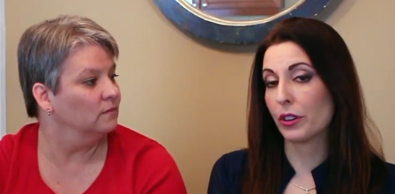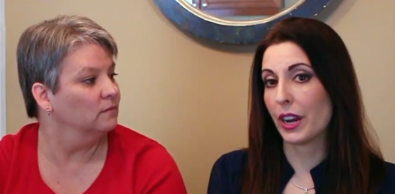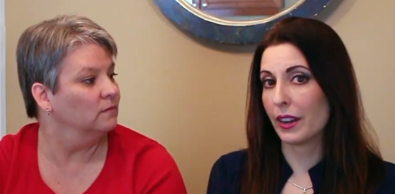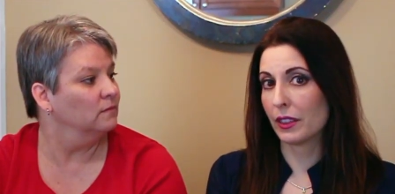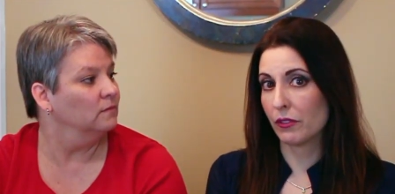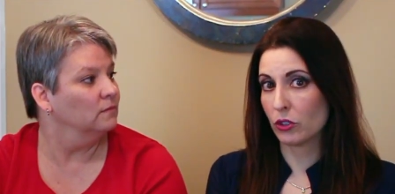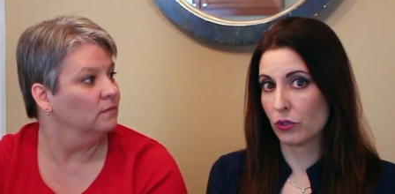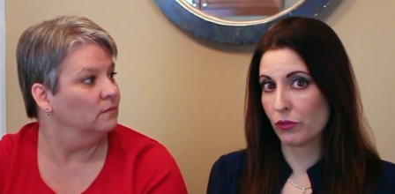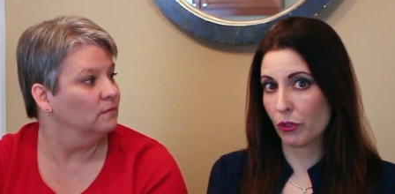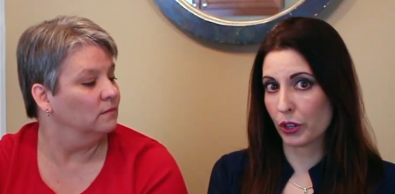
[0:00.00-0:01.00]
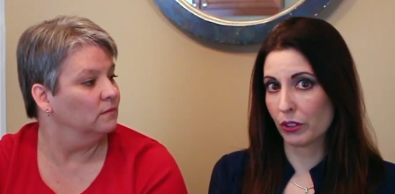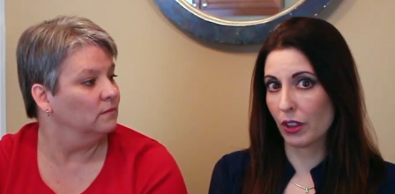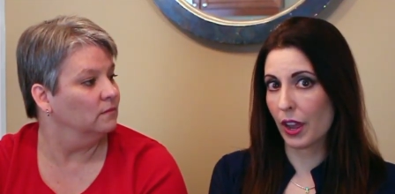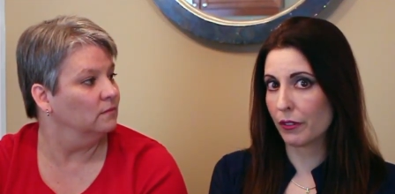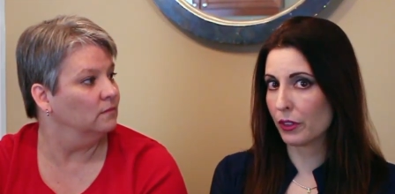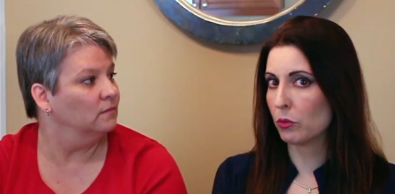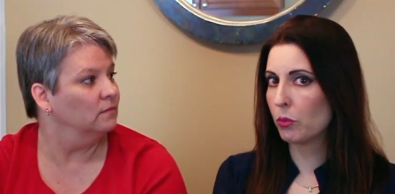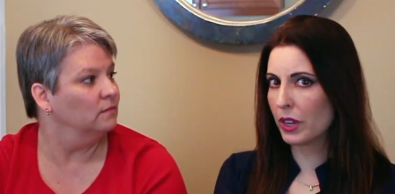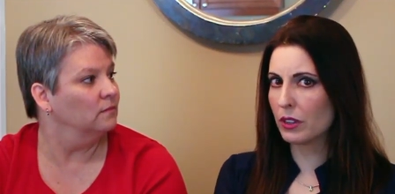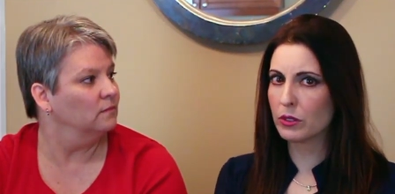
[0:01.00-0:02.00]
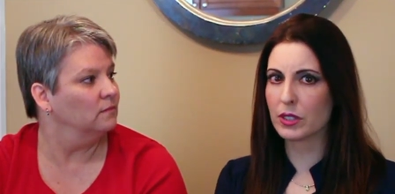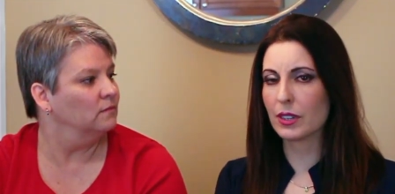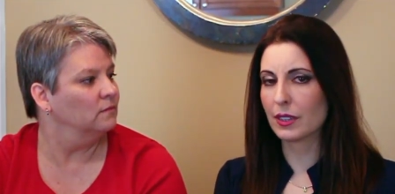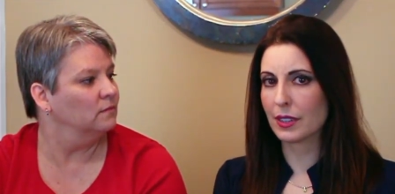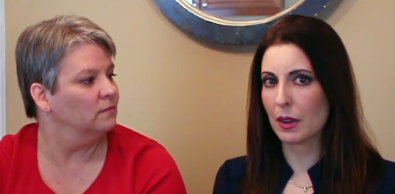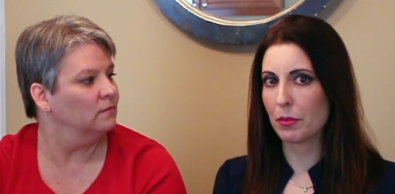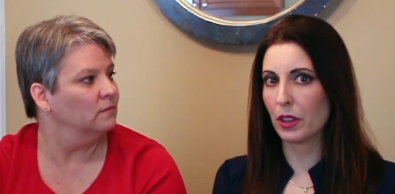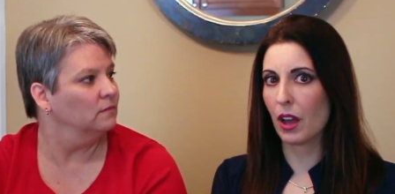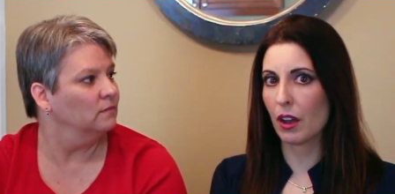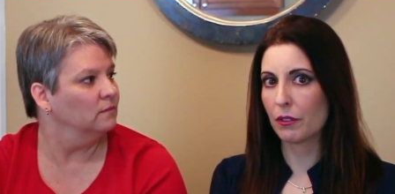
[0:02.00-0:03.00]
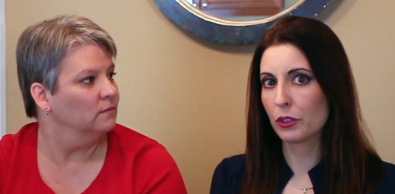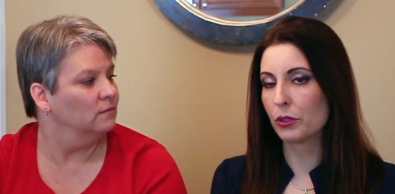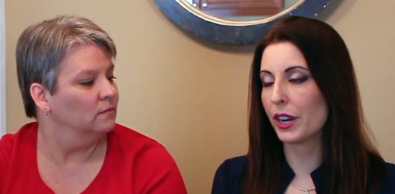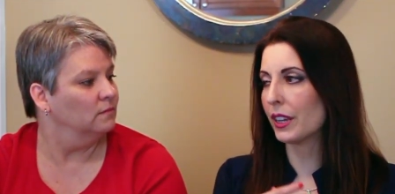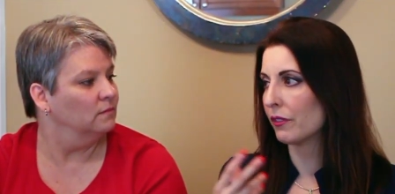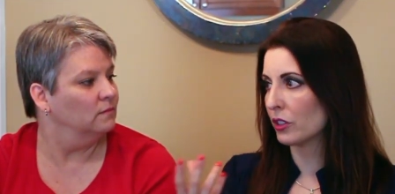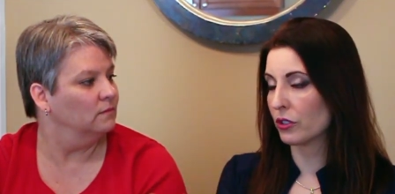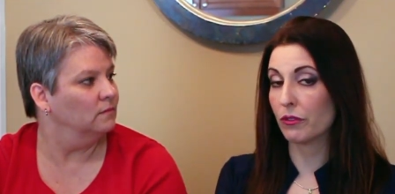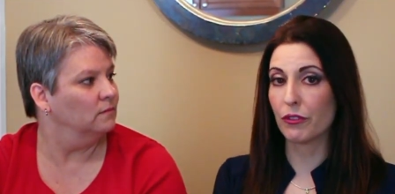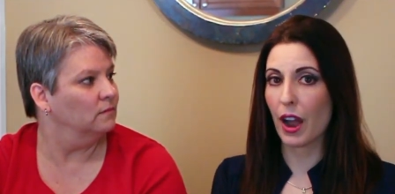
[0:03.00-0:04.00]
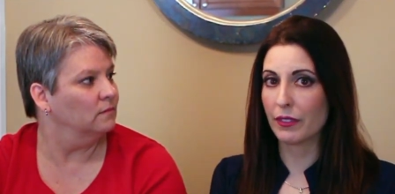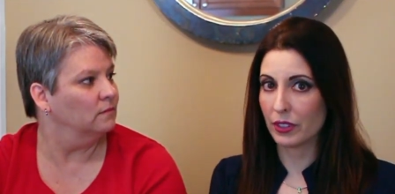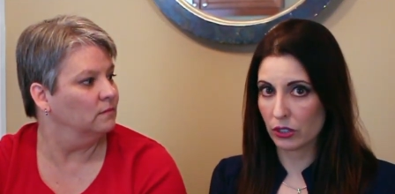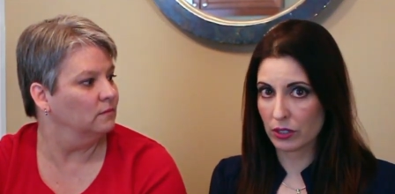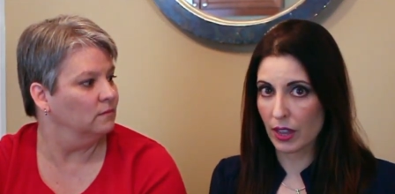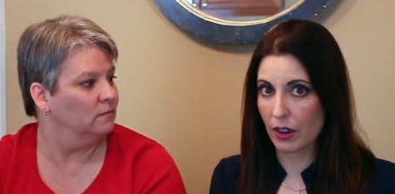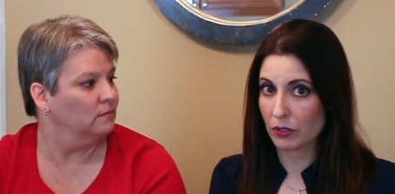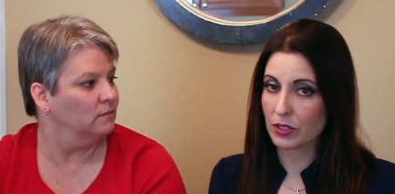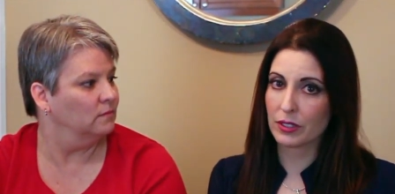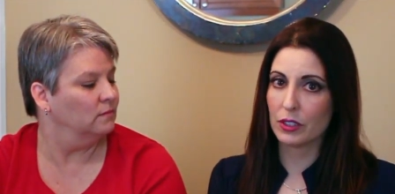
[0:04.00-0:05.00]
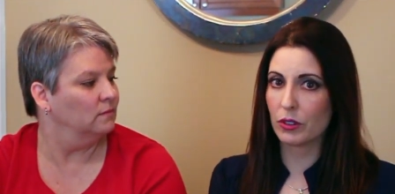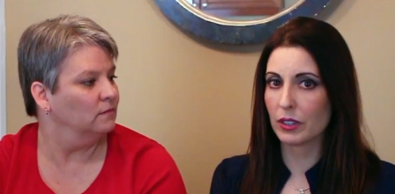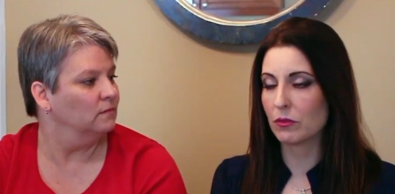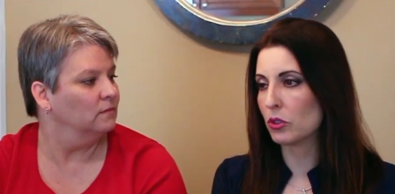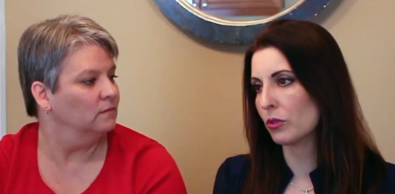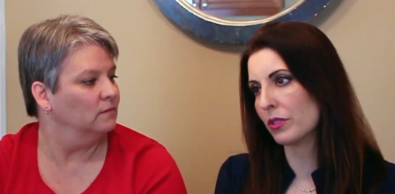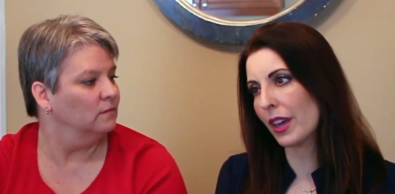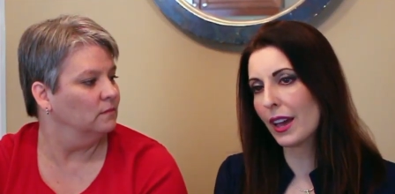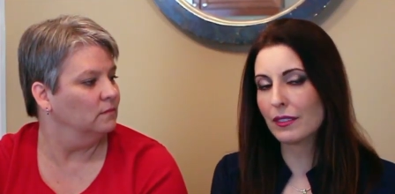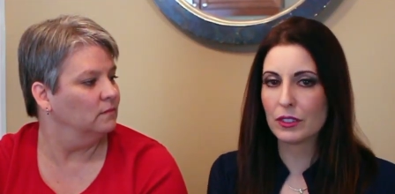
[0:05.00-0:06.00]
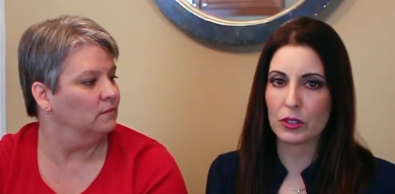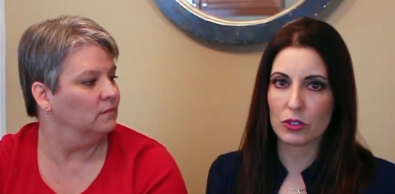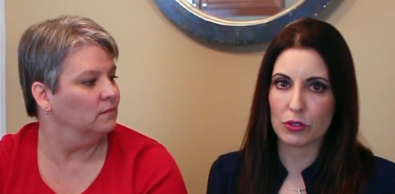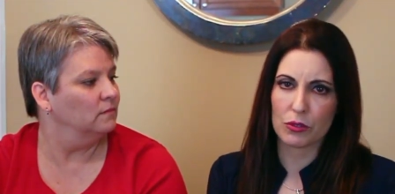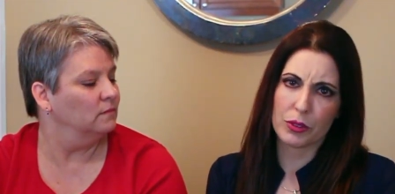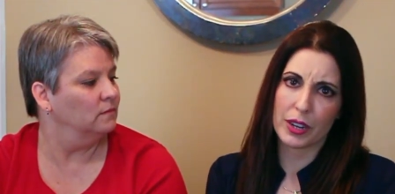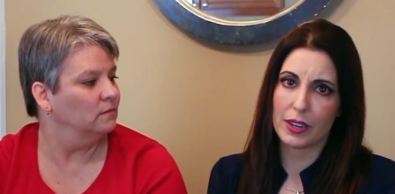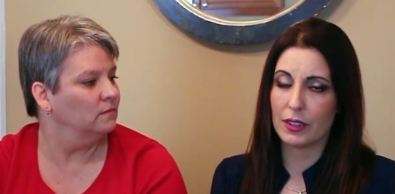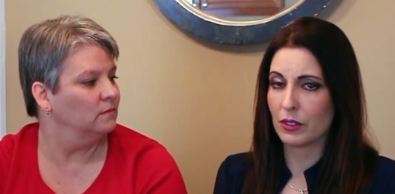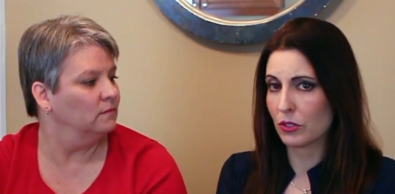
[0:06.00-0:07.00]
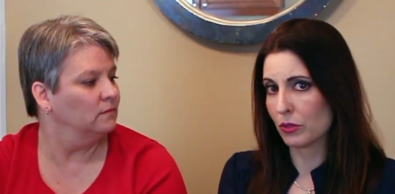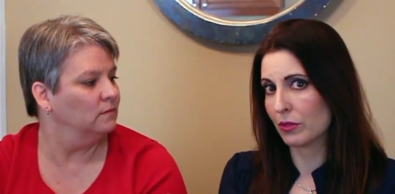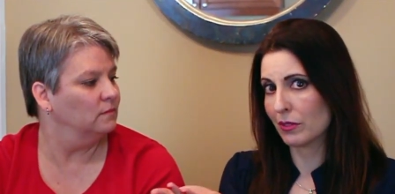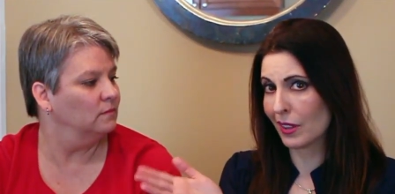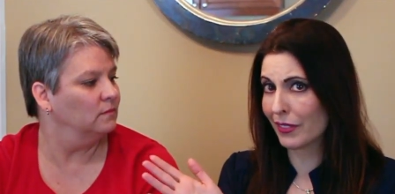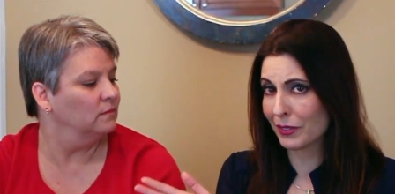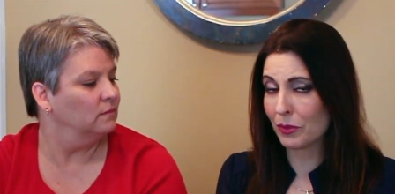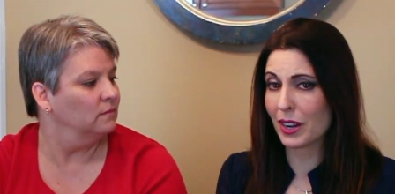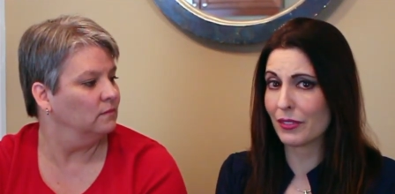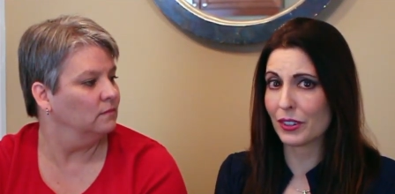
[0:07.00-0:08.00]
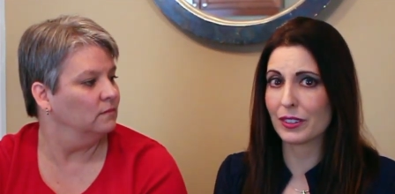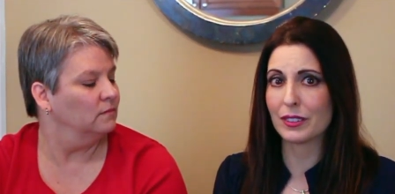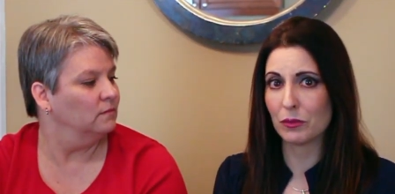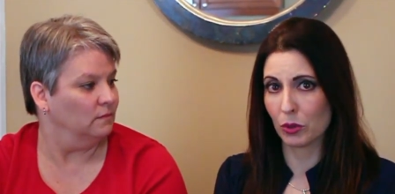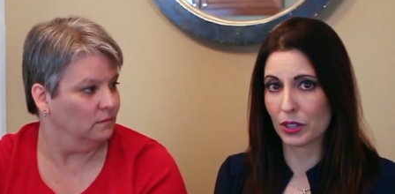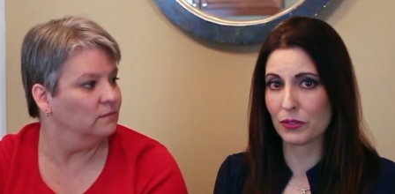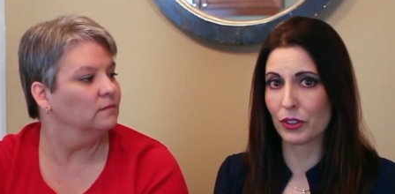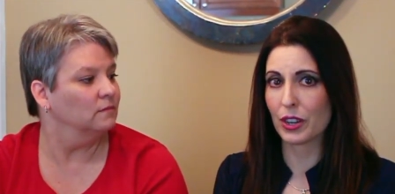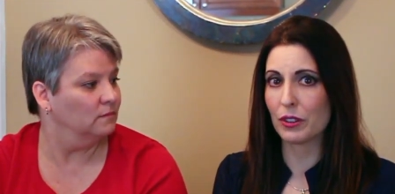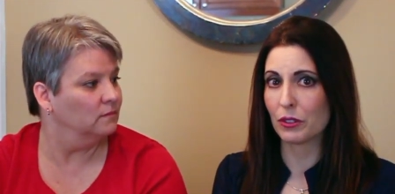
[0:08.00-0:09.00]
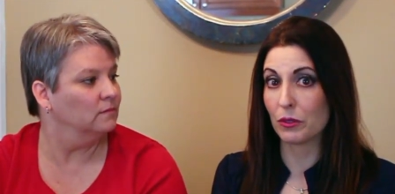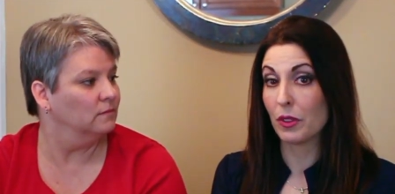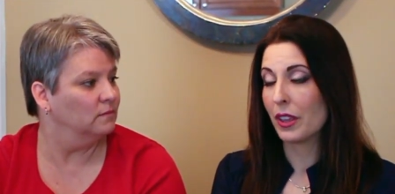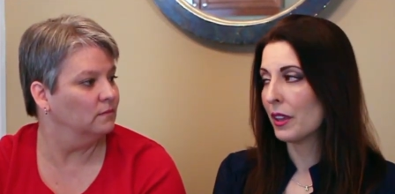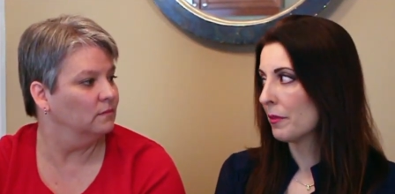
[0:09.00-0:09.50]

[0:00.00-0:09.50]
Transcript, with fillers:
Speaker 1: creating the vision for your life. And we used an example of creating a vision five years out. You can choose that. You can choose three. You can choose seven. Whatever works for you.